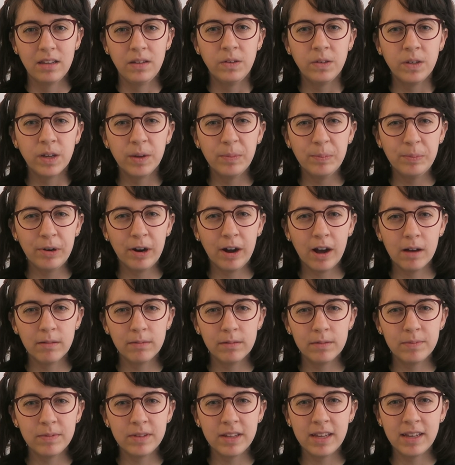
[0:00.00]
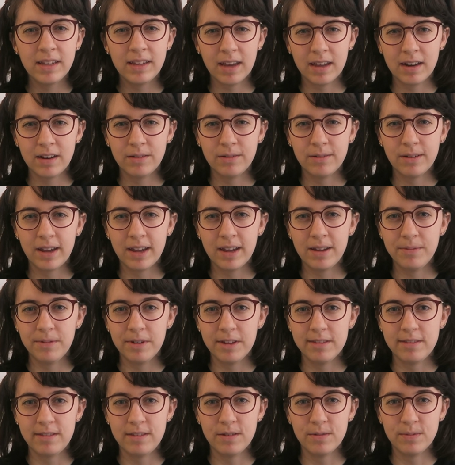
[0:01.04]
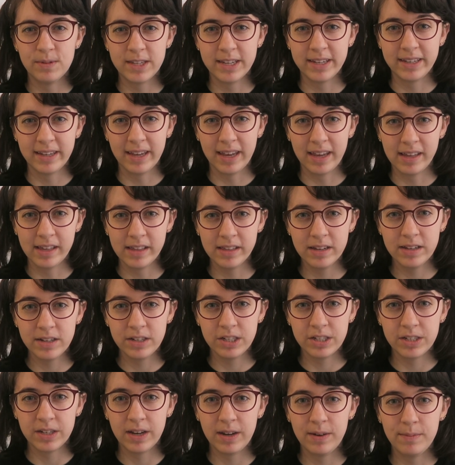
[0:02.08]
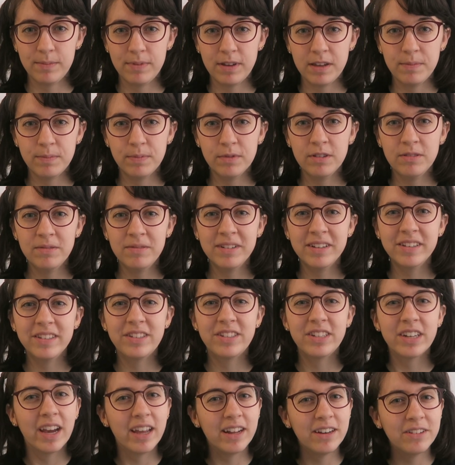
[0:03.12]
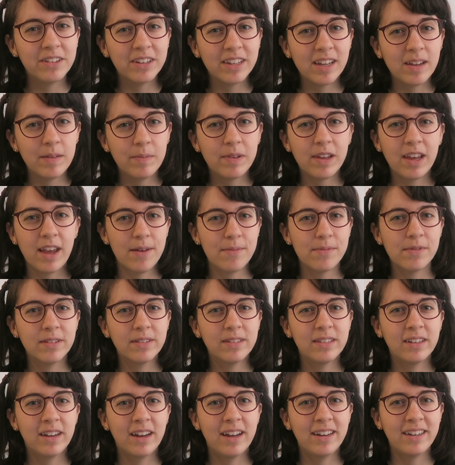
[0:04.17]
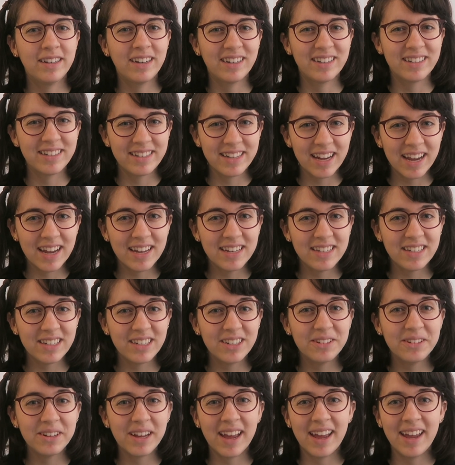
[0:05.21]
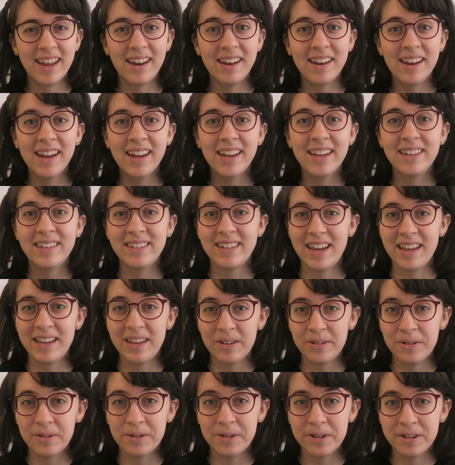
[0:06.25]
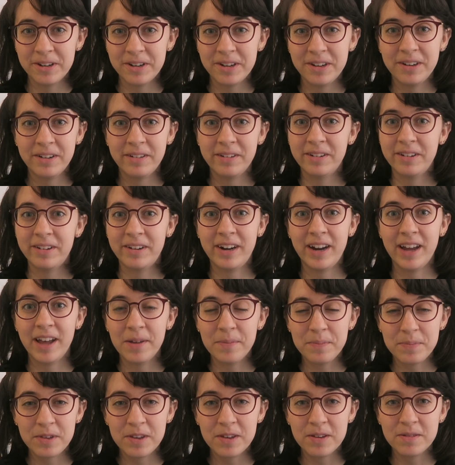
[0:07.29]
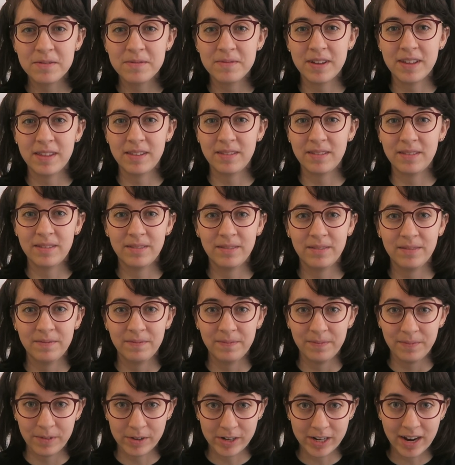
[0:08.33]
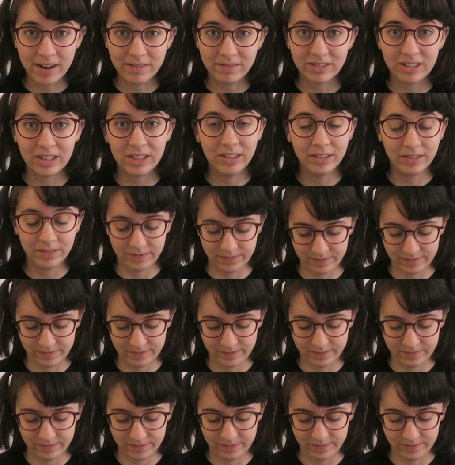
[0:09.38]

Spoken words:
you can probably get away with using English and people will generally be able to understand you and take your order or help you with whatever.